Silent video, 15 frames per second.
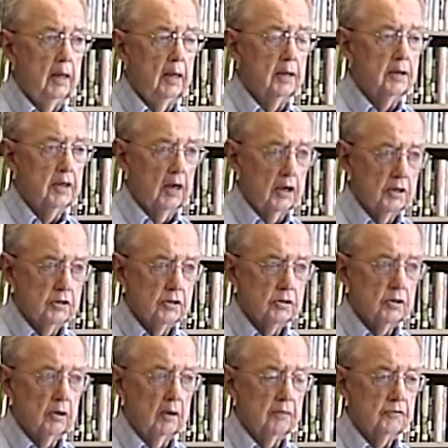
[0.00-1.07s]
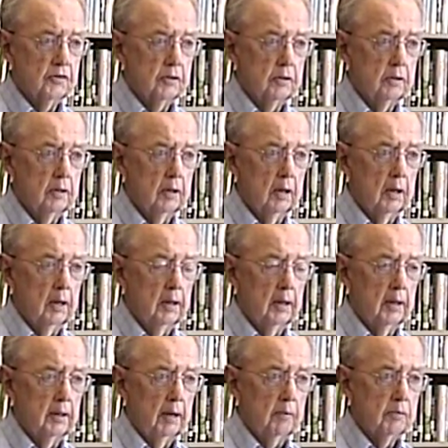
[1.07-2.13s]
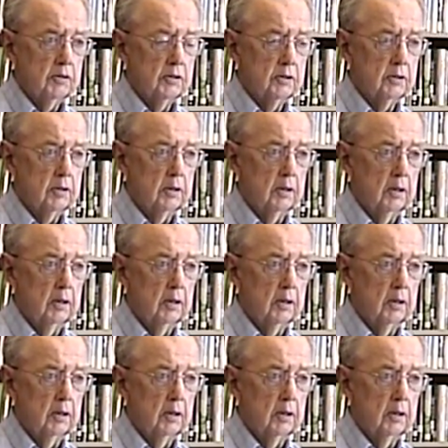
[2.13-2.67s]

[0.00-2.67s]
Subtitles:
intelligence officer. And that was